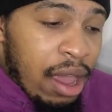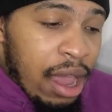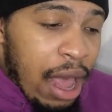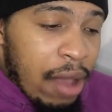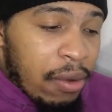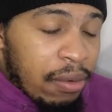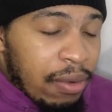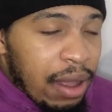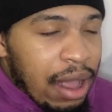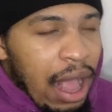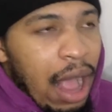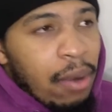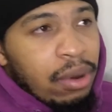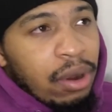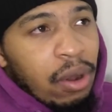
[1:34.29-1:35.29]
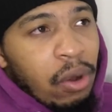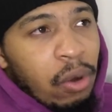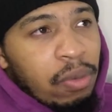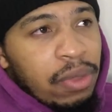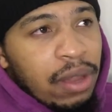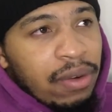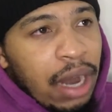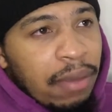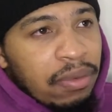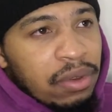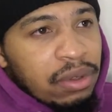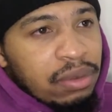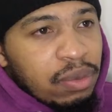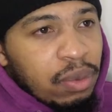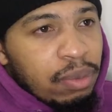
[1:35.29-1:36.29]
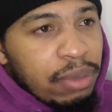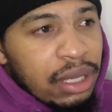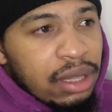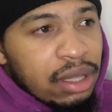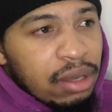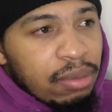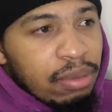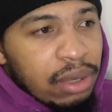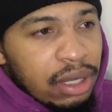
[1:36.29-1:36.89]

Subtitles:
I would hope that Raptors would beat them,